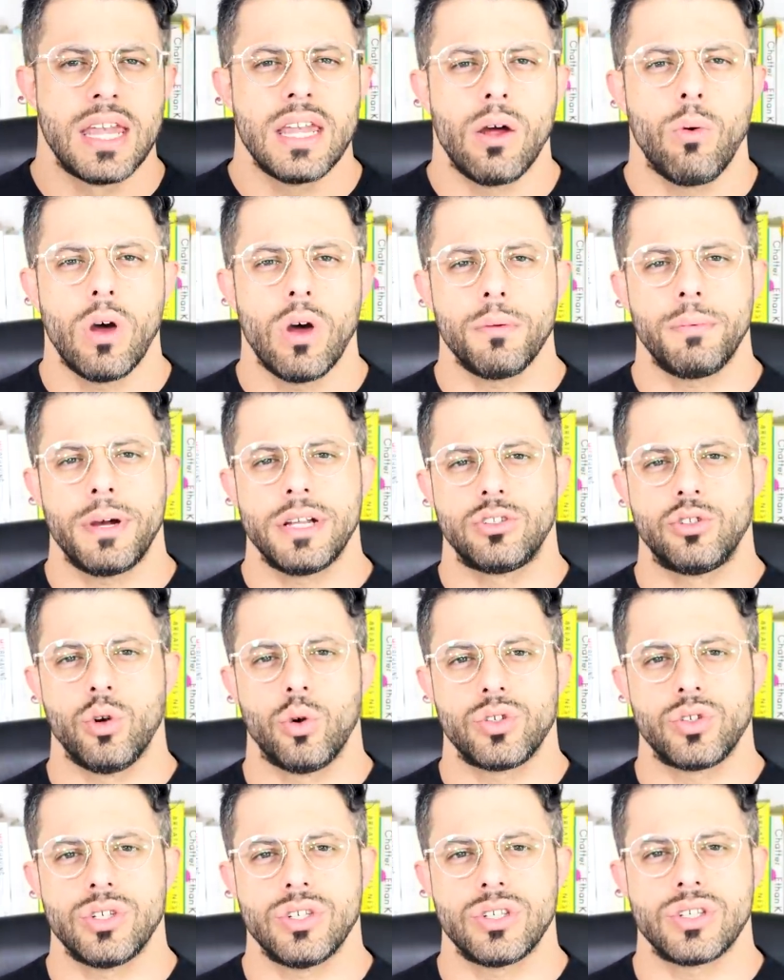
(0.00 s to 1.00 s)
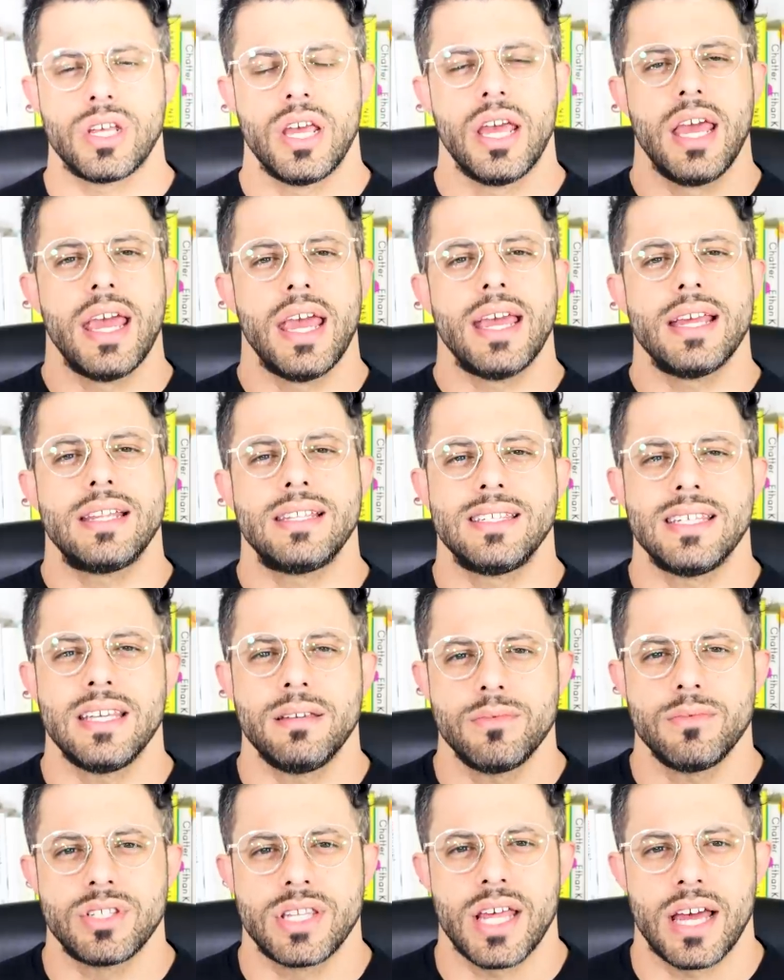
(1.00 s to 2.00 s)
Now, what about doses? It
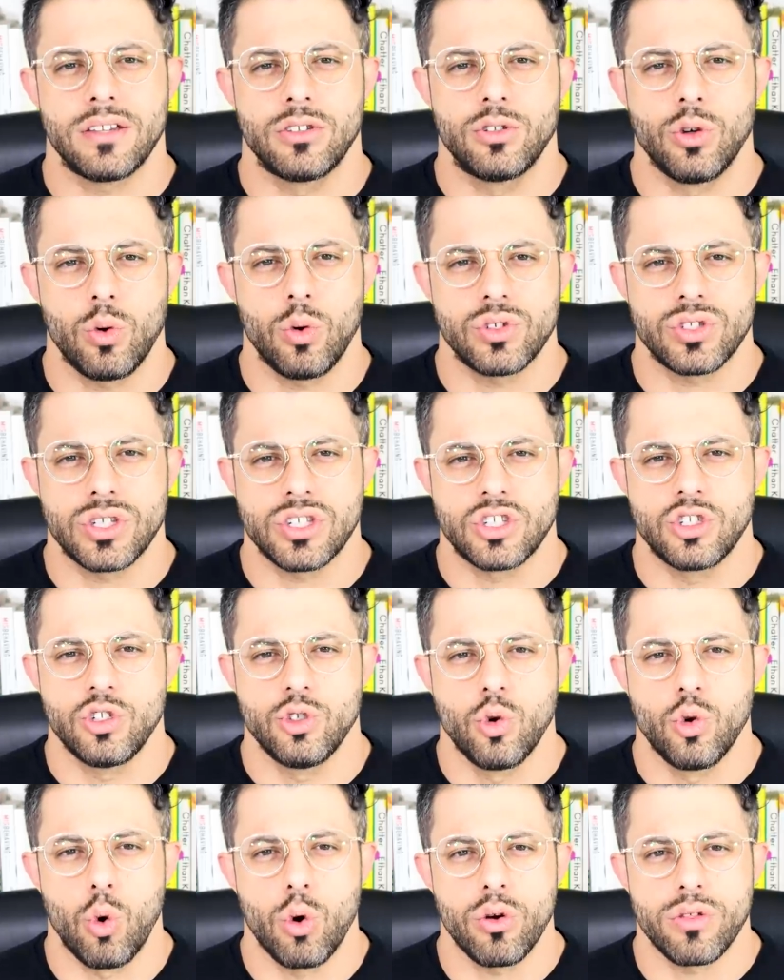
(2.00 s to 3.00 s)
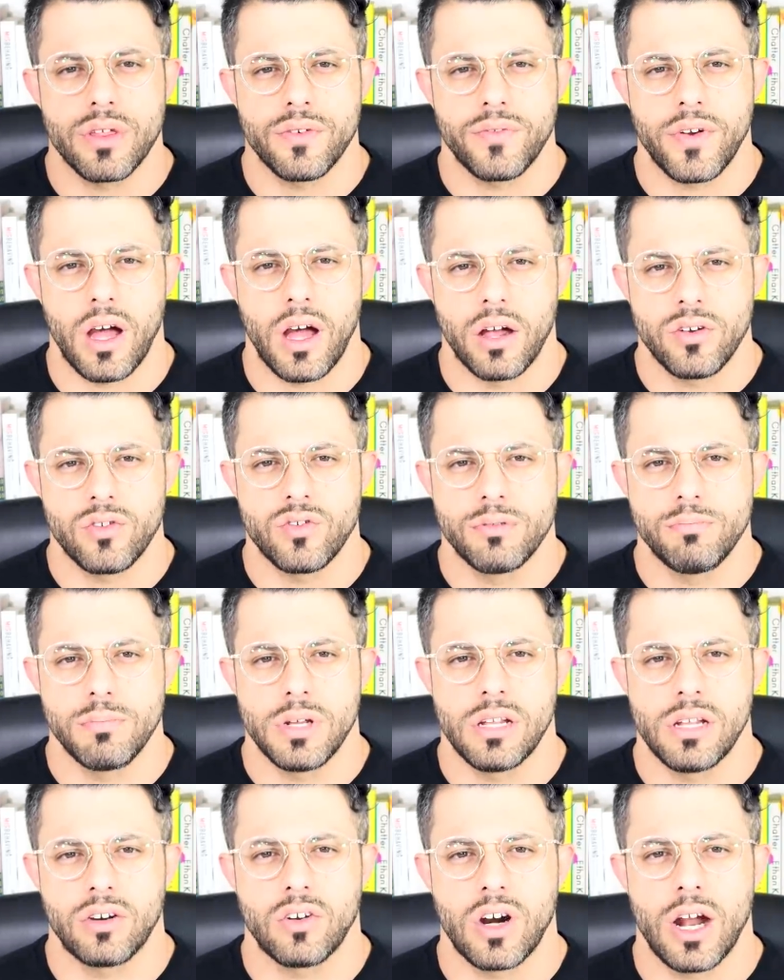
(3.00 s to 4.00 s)
seems that doses north of 100
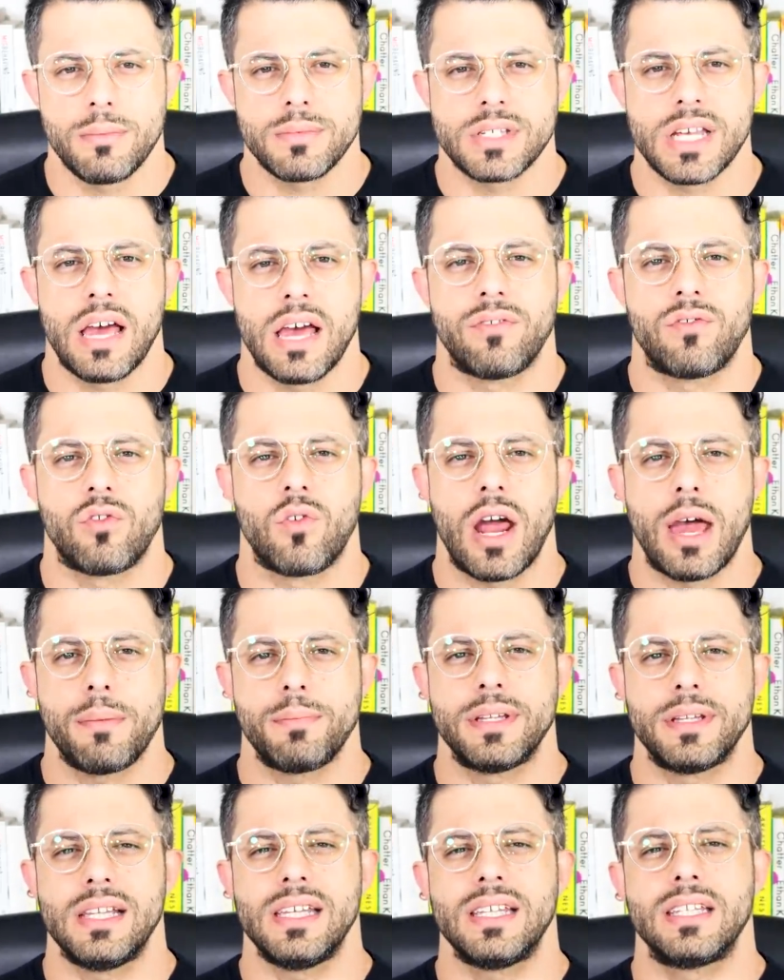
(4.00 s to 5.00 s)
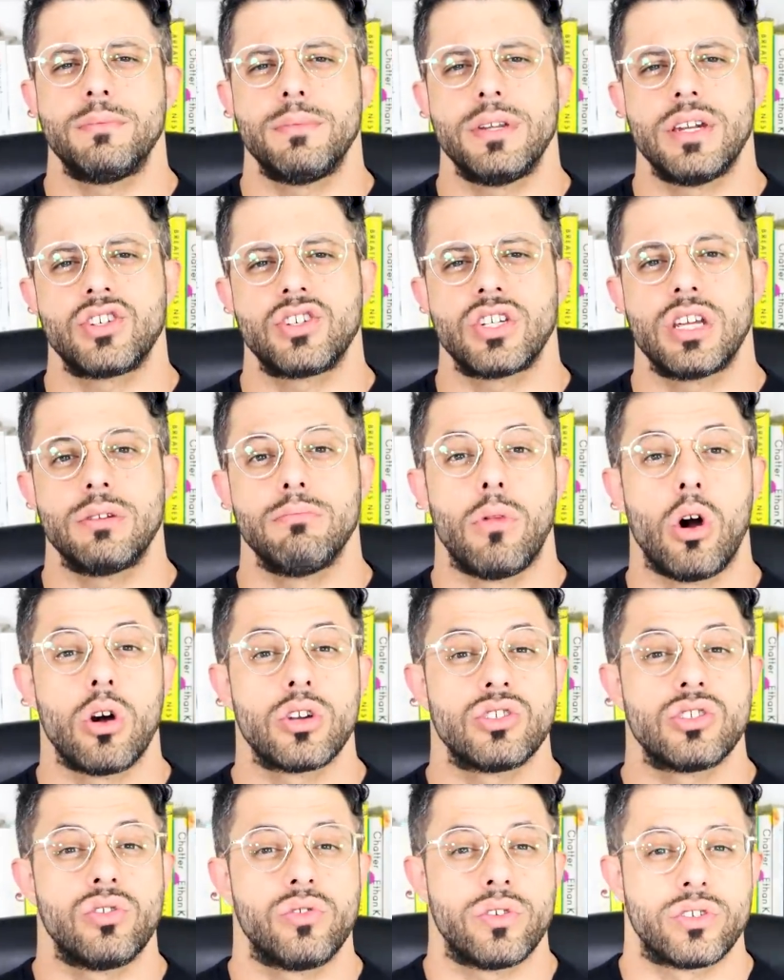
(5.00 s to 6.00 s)
milligrams have rapidly diminishing
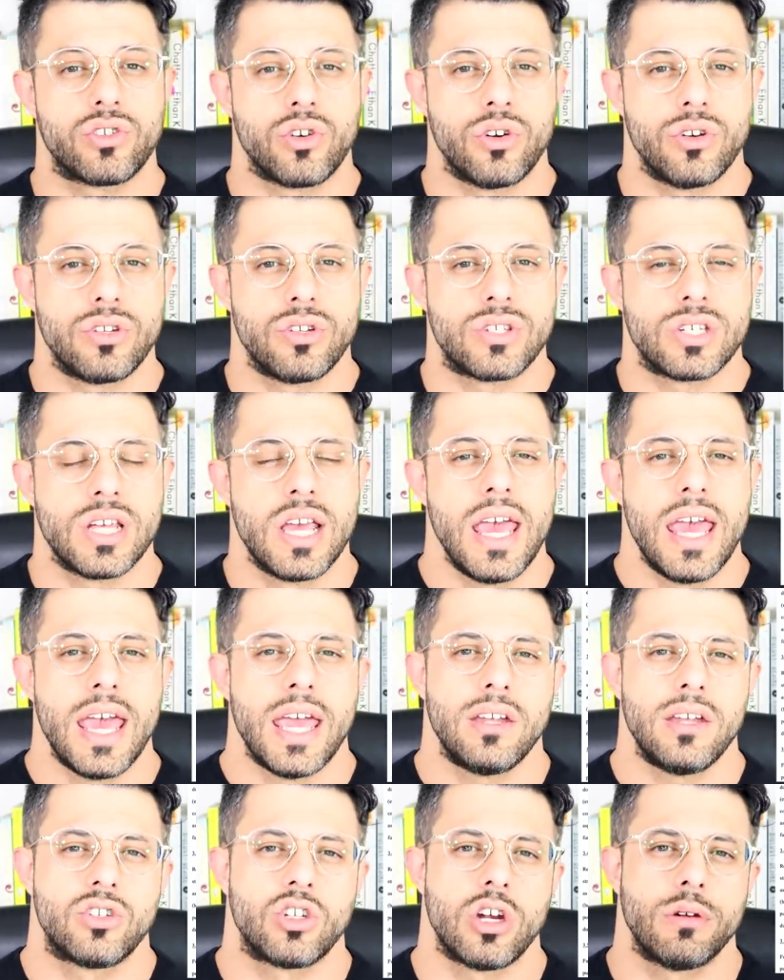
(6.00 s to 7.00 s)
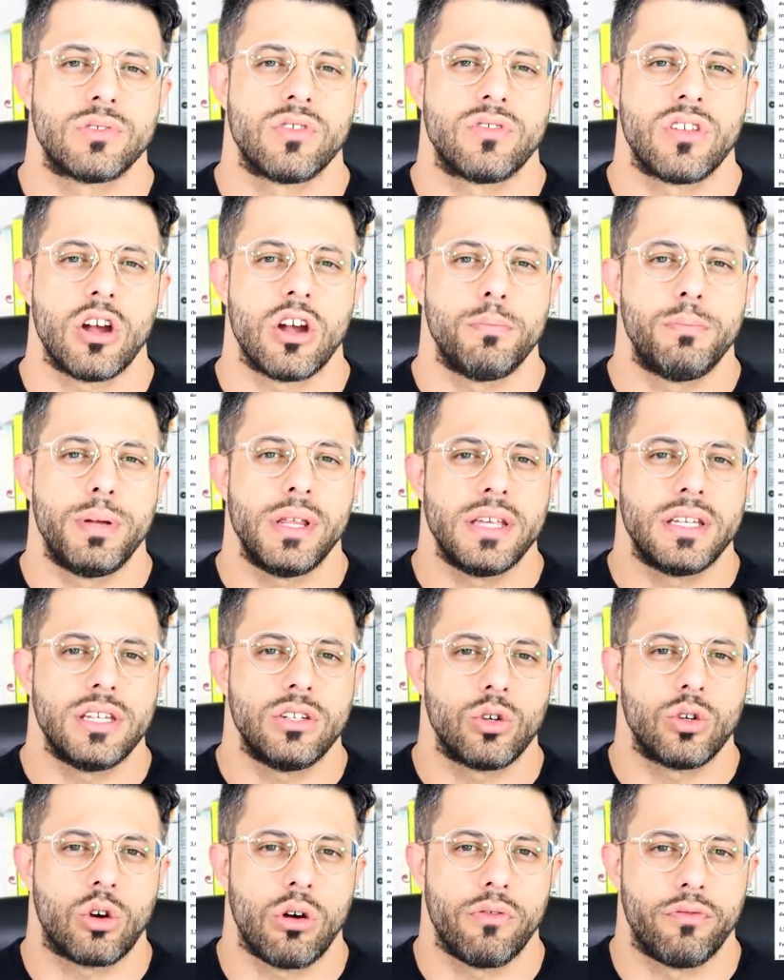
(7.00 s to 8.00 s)
marginal returns in terms of their
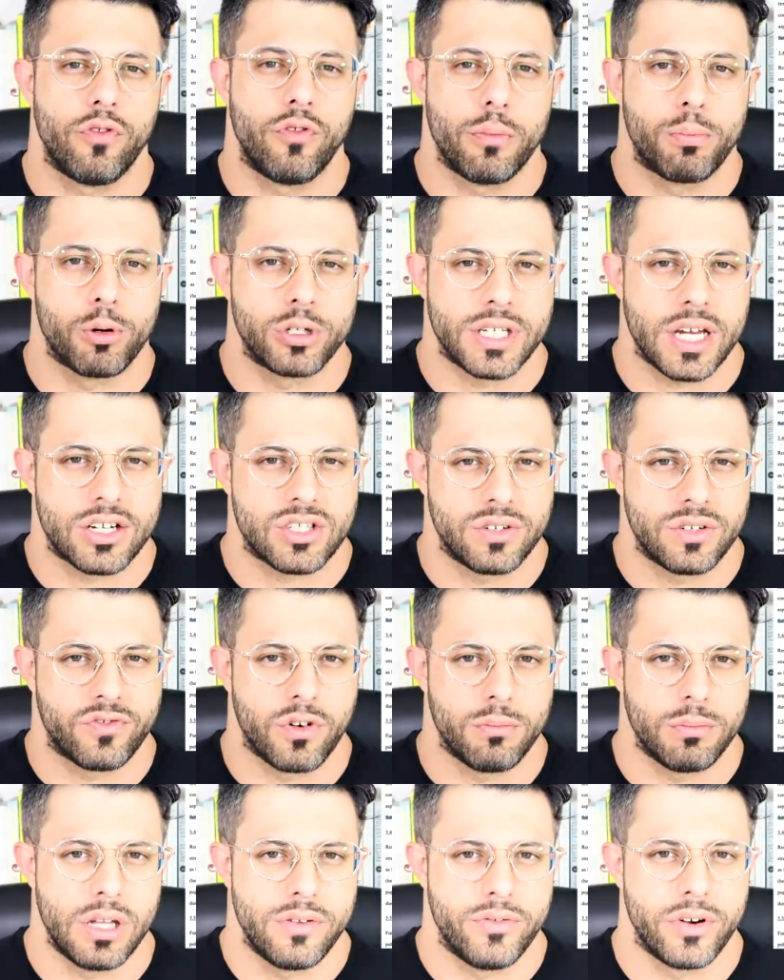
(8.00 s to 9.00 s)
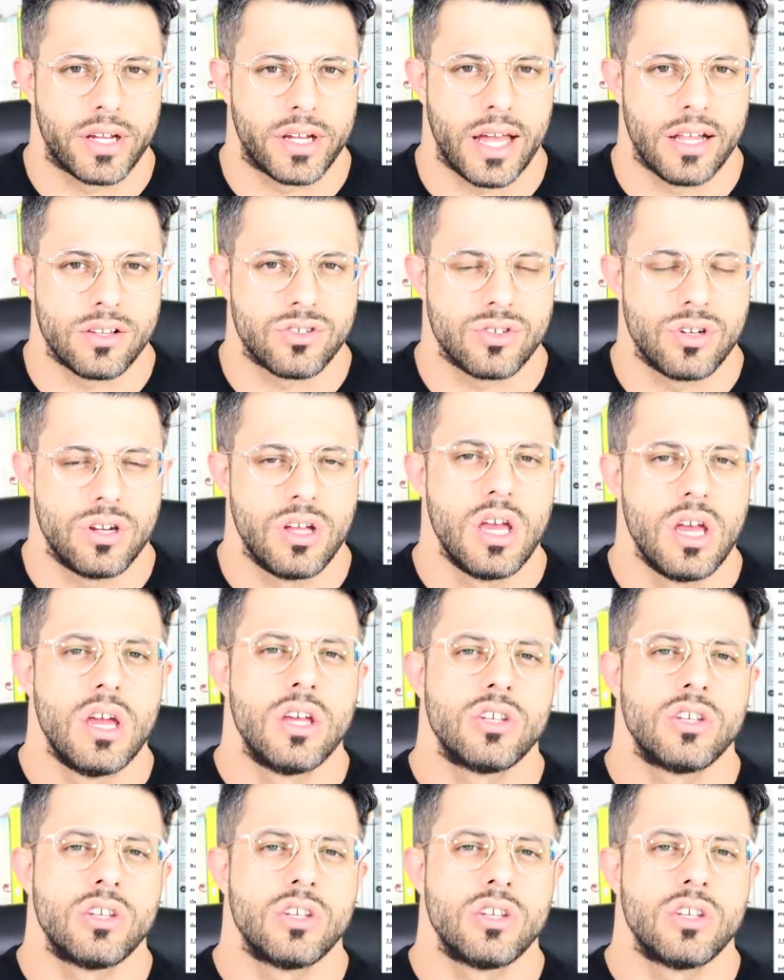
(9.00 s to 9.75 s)
ability to confer protection from liver cancer.